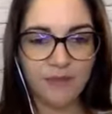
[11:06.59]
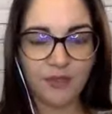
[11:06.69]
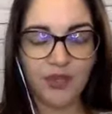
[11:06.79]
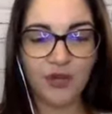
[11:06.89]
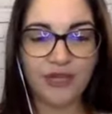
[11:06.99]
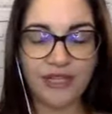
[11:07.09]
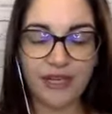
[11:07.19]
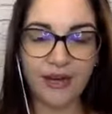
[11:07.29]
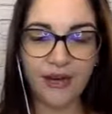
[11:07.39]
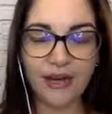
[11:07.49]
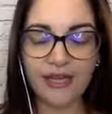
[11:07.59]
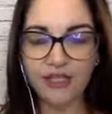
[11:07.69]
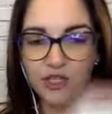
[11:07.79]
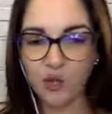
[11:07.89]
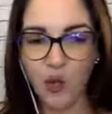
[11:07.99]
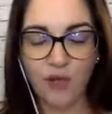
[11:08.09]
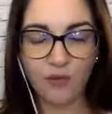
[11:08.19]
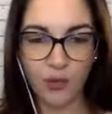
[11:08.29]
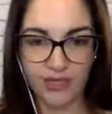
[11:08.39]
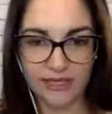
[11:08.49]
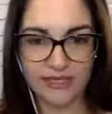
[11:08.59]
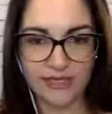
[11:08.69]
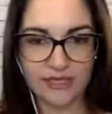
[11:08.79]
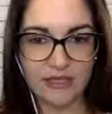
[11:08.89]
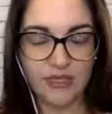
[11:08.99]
your year into 12 weeks.